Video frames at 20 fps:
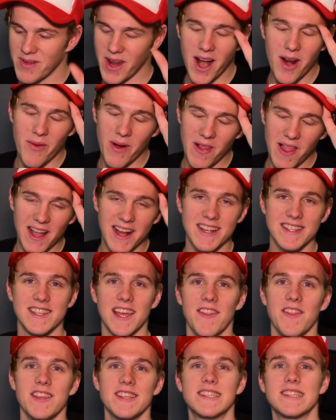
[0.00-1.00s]
But anyway, like I
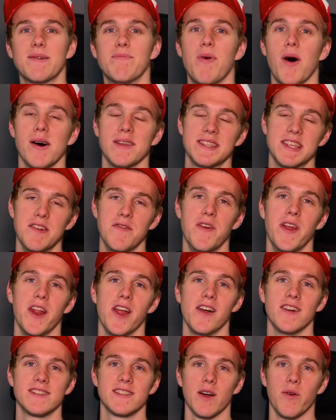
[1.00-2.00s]
said, this is a positive
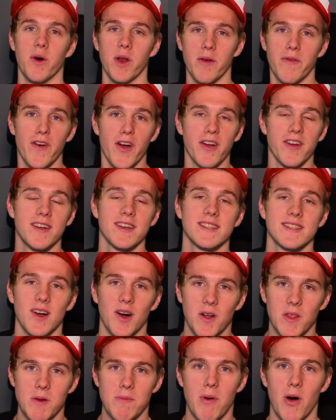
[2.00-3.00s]
video, so I want to focus
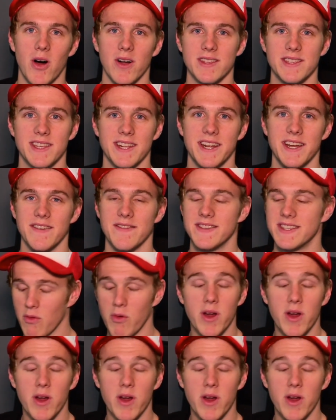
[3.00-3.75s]
on the positives.